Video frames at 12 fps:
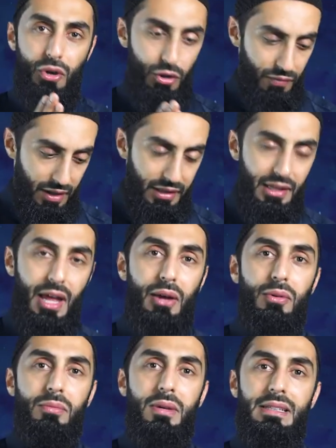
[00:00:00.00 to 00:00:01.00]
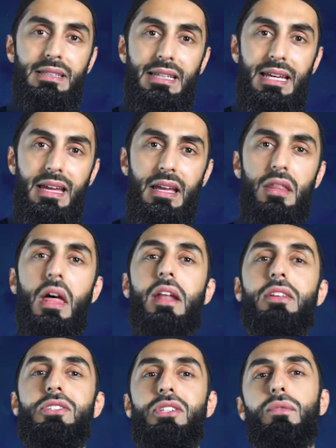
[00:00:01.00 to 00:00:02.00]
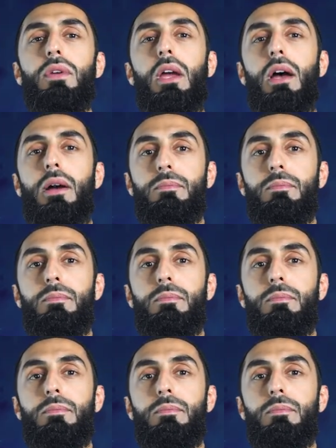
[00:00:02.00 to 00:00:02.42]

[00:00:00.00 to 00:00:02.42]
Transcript: of Allah Almighty that is severe.